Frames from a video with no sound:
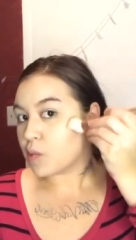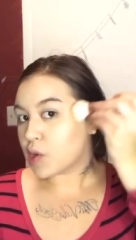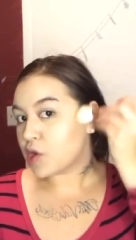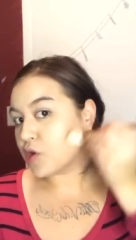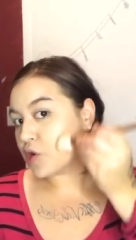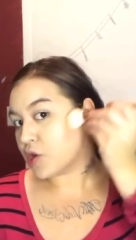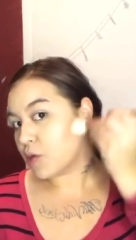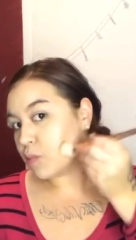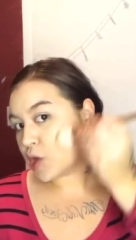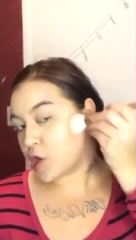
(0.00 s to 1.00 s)
Make sure
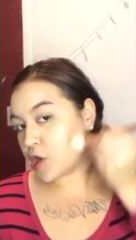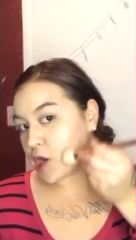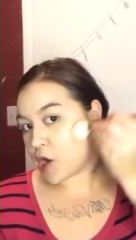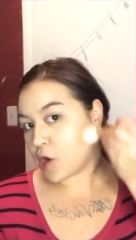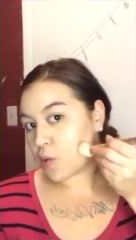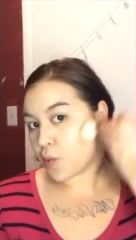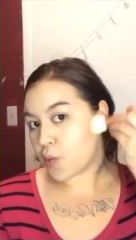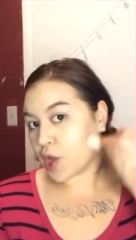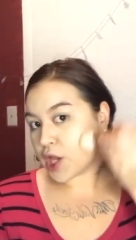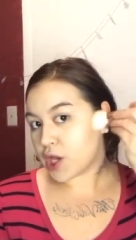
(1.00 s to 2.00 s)
you blend it out
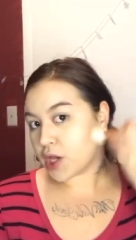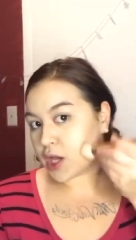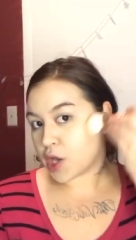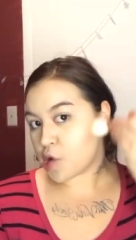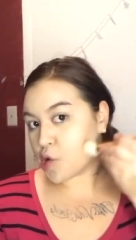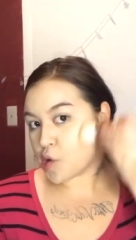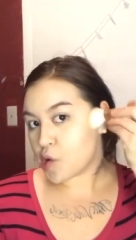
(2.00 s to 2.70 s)
really good.